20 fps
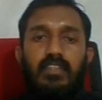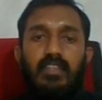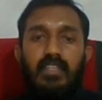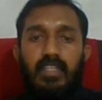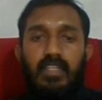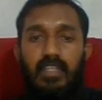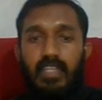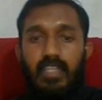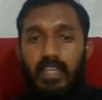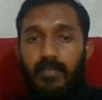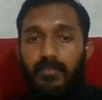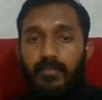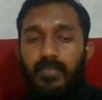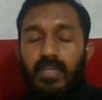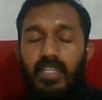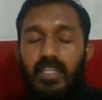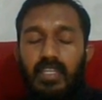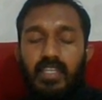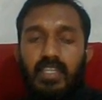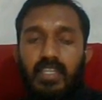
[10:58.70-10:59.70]
in
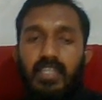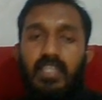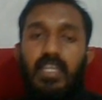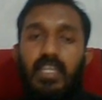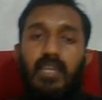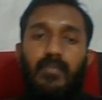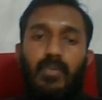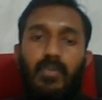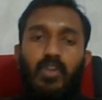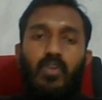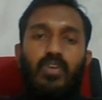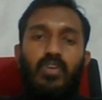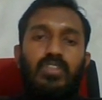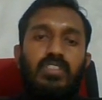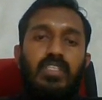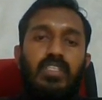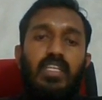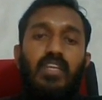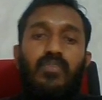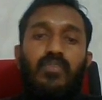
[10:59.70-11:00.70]
temporary
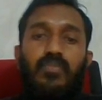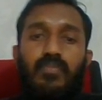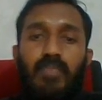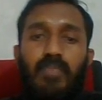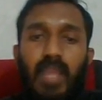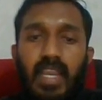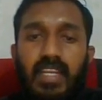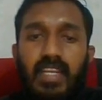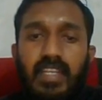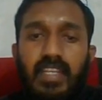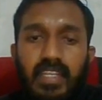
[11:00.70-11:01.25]
because black